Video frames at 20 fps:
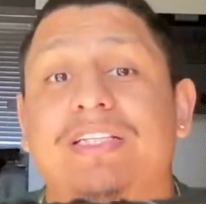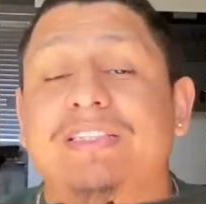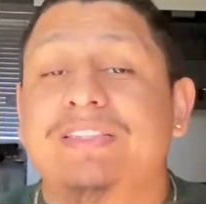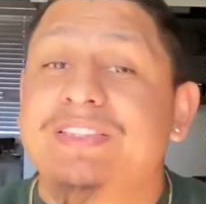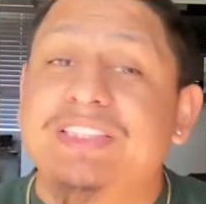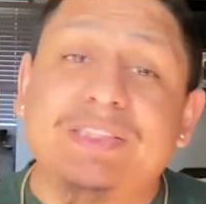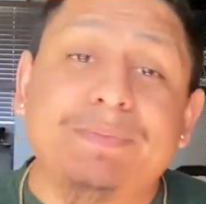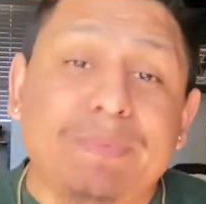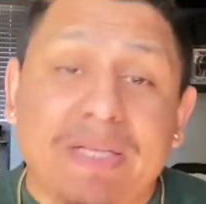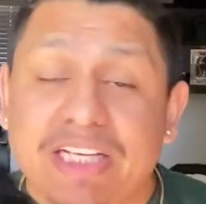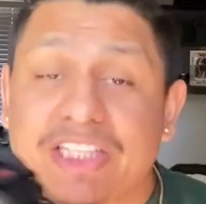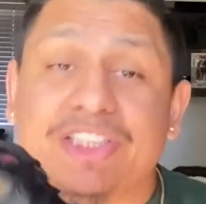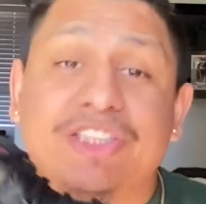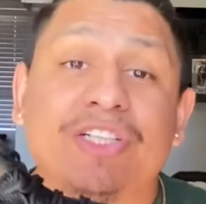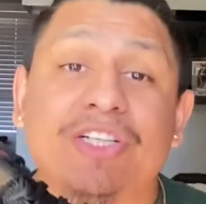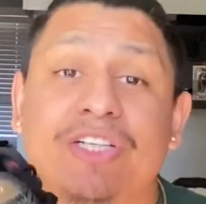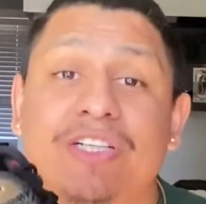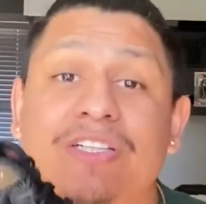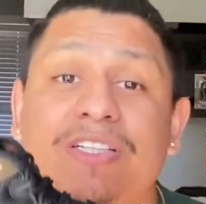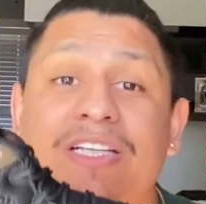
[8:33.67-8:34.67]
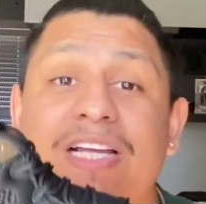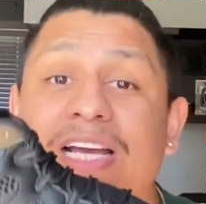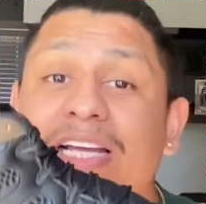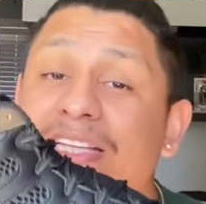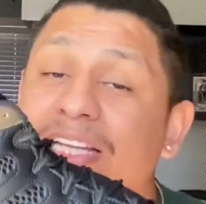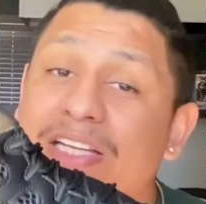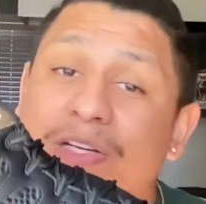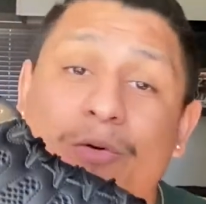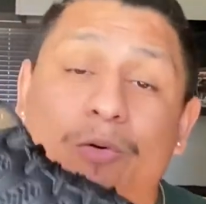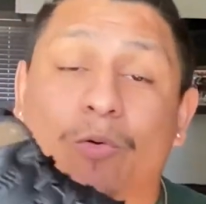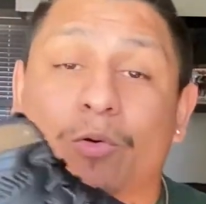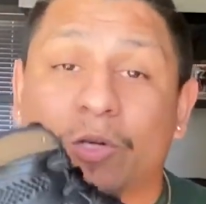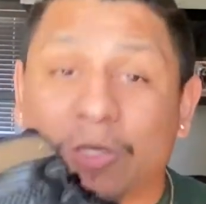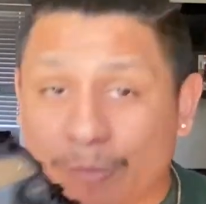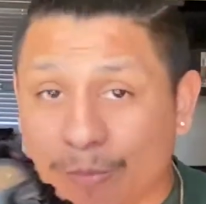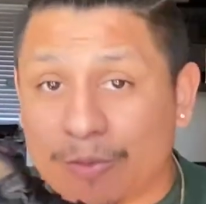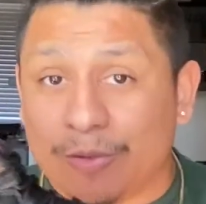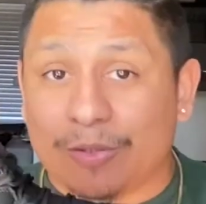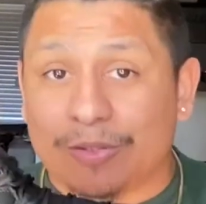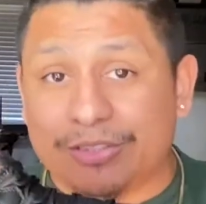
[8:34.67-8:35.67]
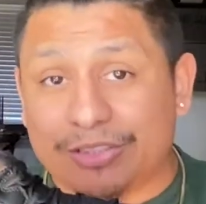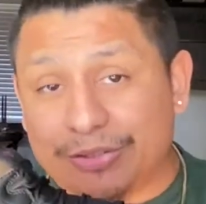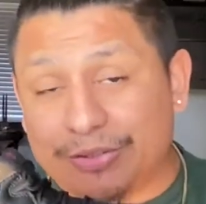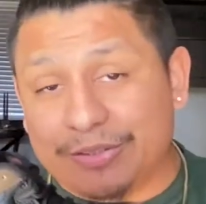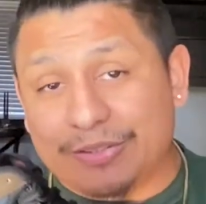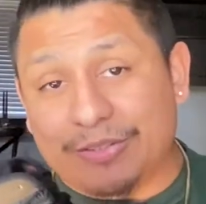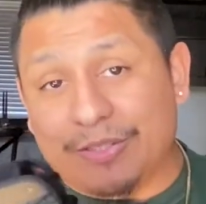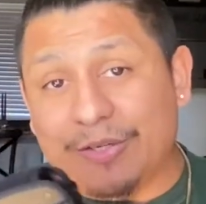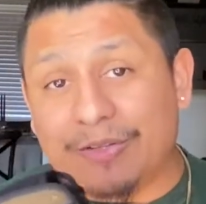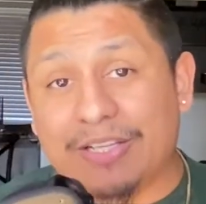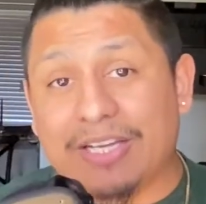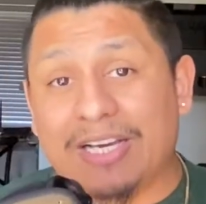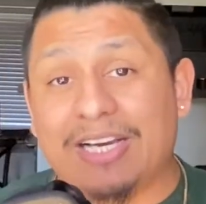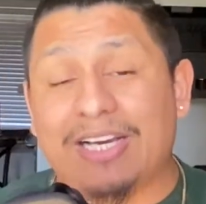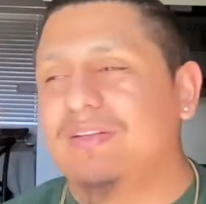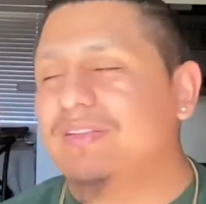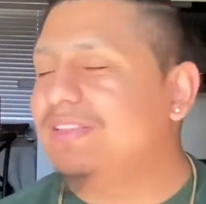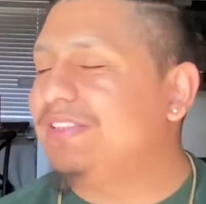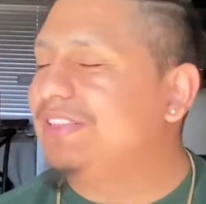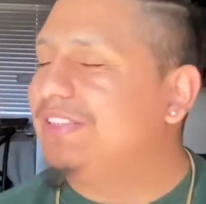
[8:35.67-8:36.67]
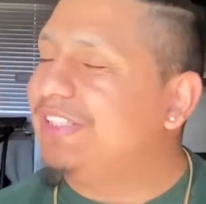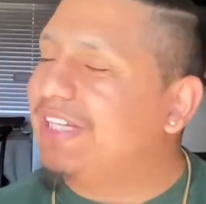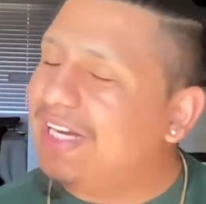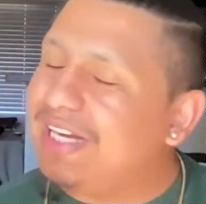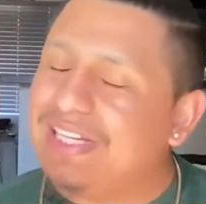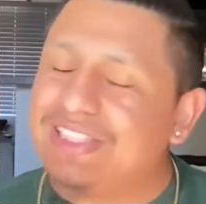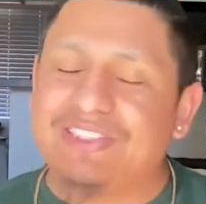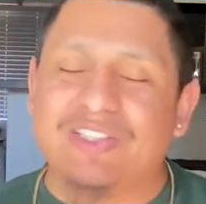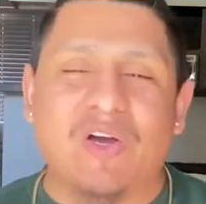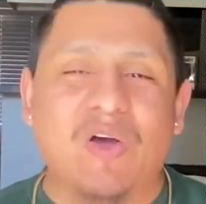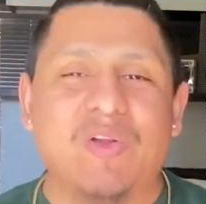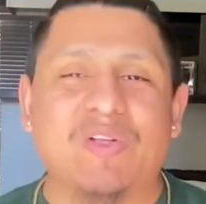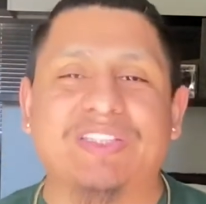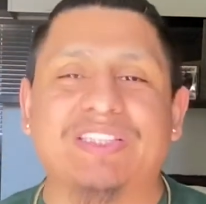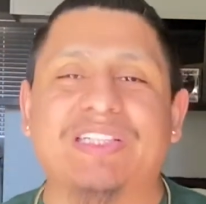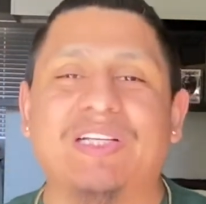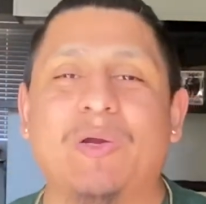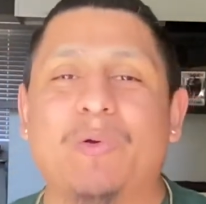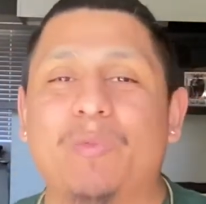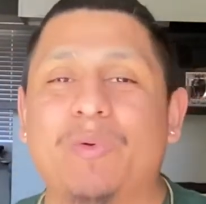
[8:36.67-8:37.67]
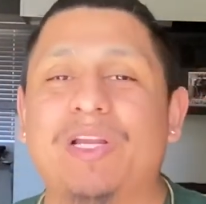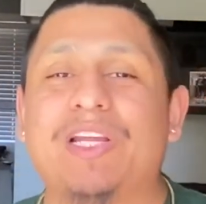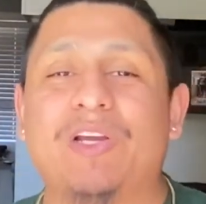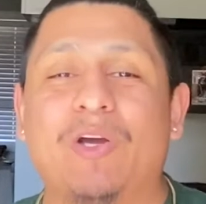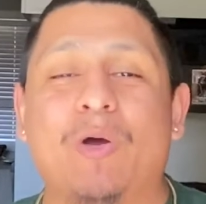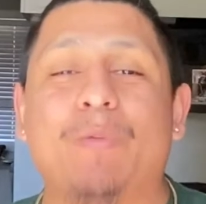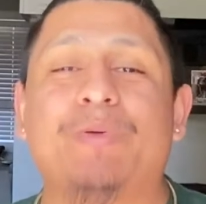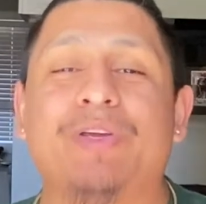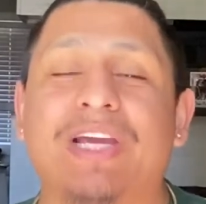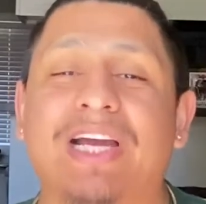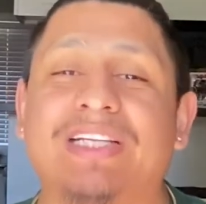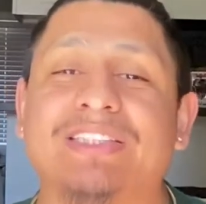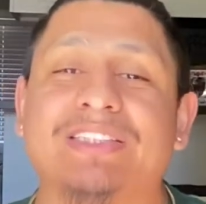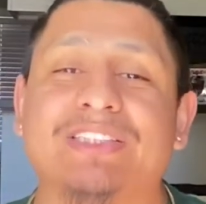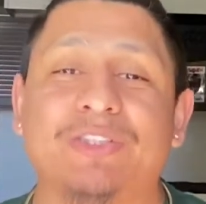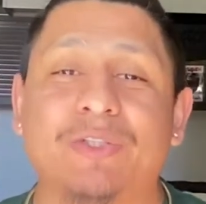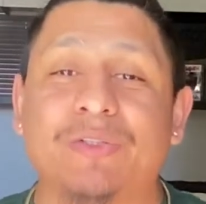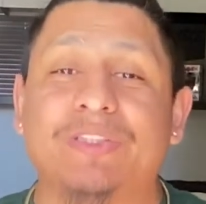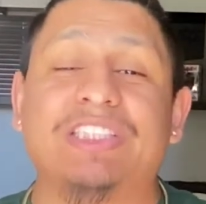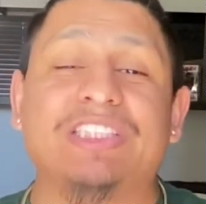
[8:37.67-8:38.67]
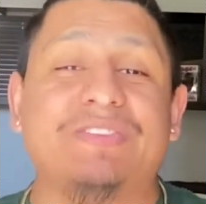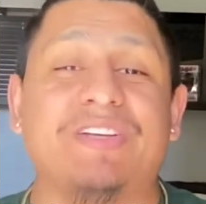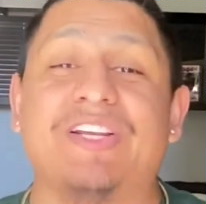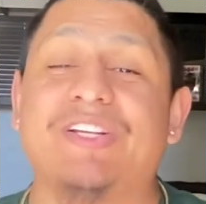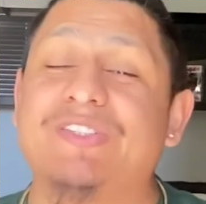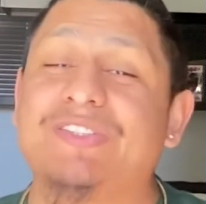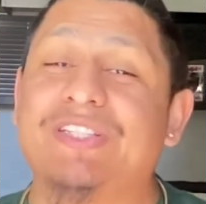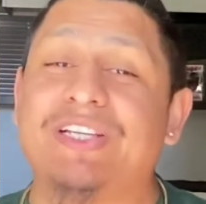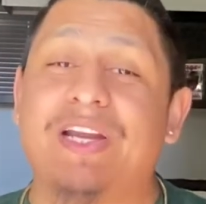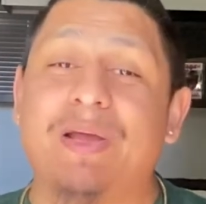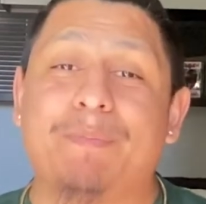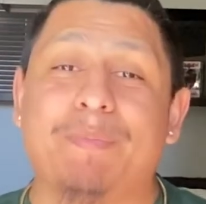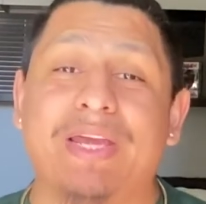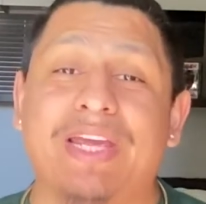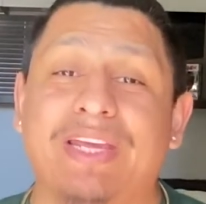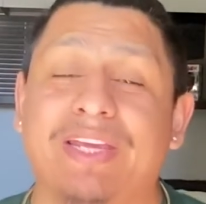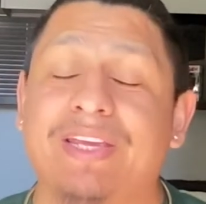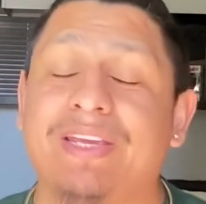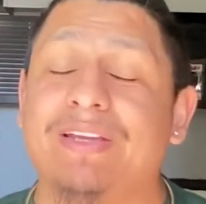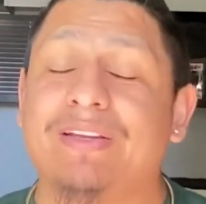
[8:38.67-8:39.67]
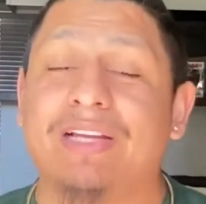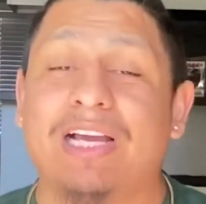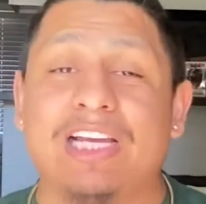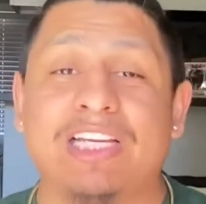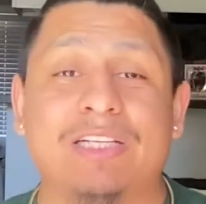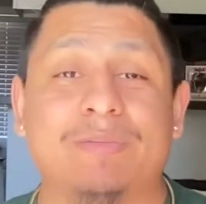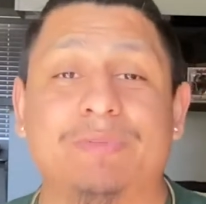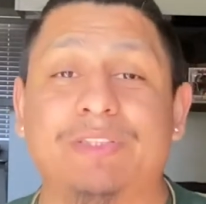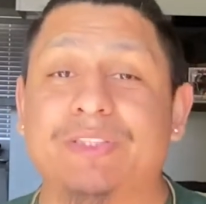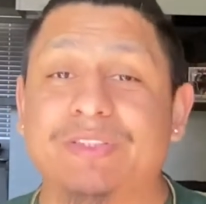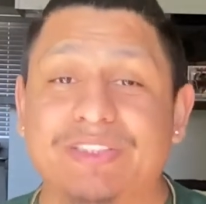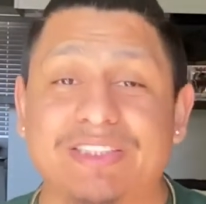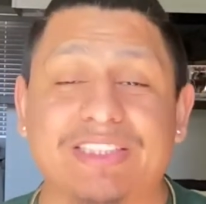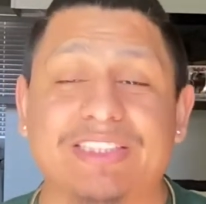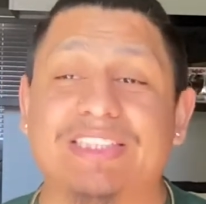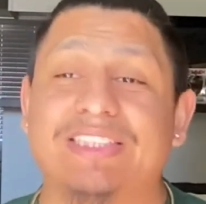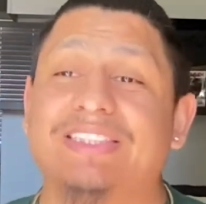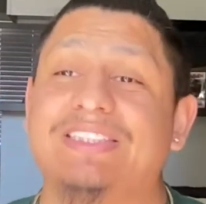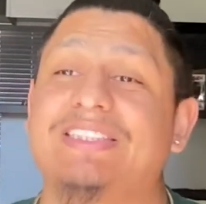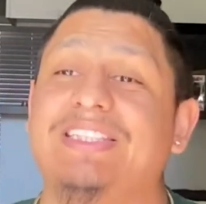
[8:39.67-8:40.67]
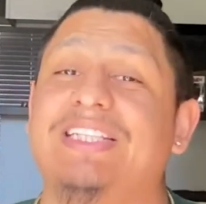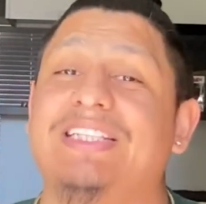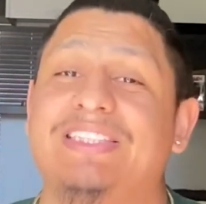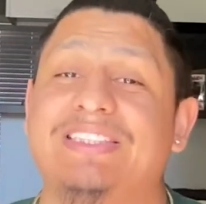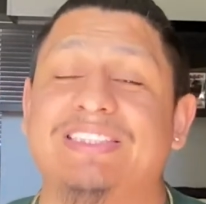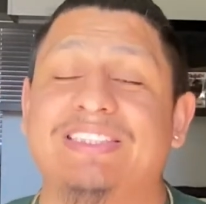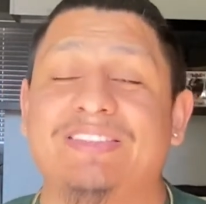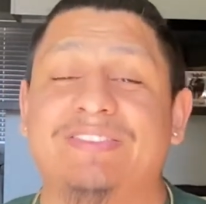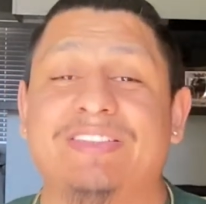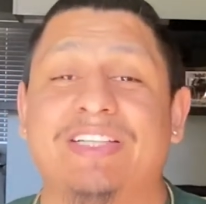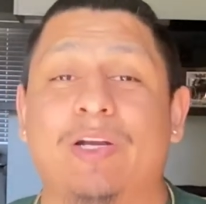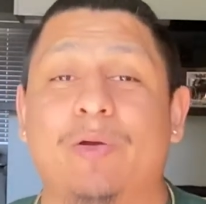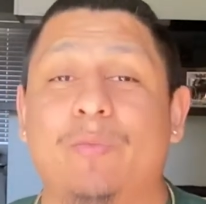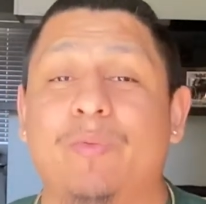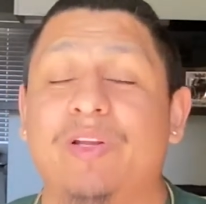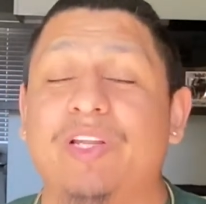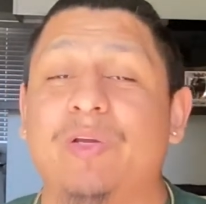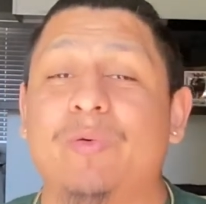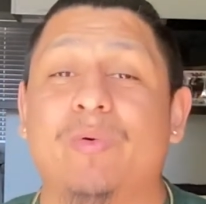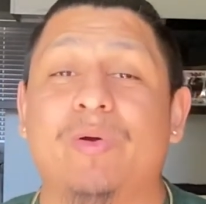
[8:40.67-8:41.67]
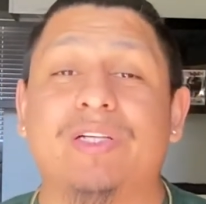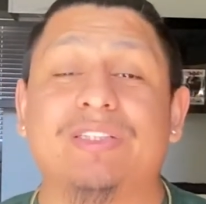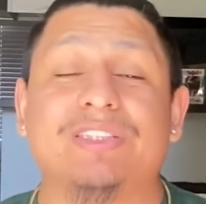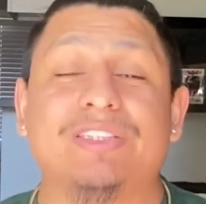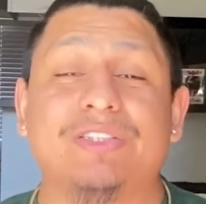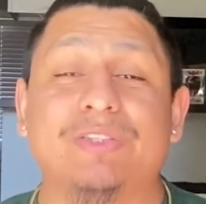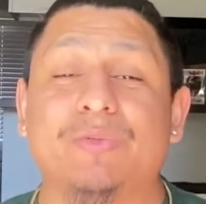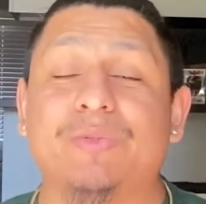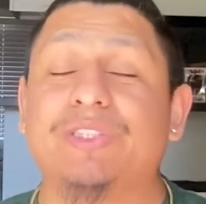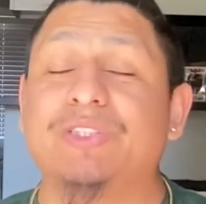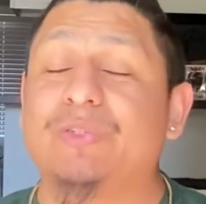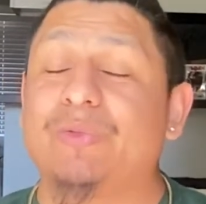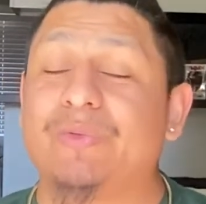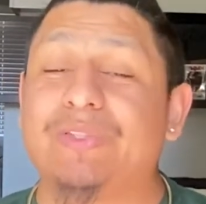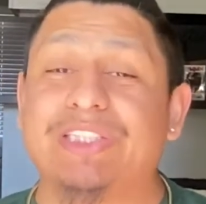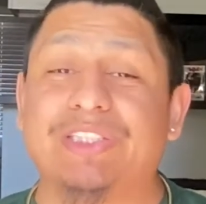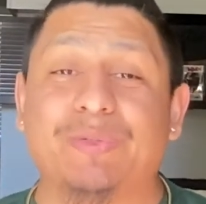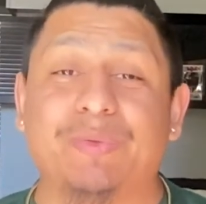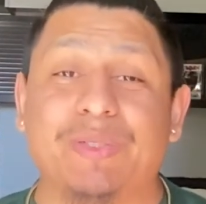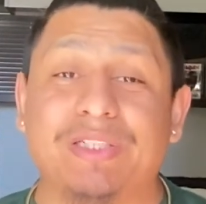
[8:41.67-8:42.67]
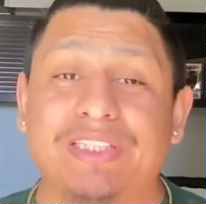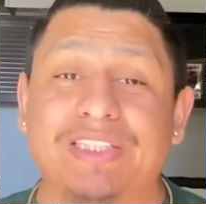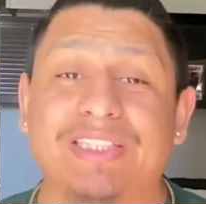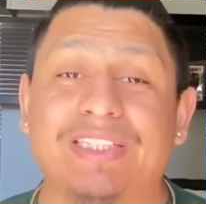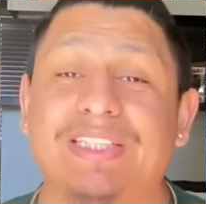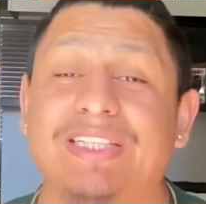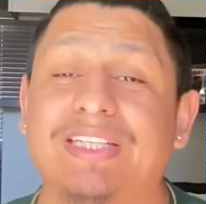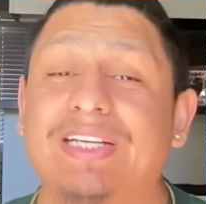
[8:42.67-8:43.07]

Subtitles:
Just make sure that they don't crumble on you and all that. You guys, honestly, I really hope you guys enjoy these videos that I'm making. I am new to this and this is something that I really wanted to do in 2020.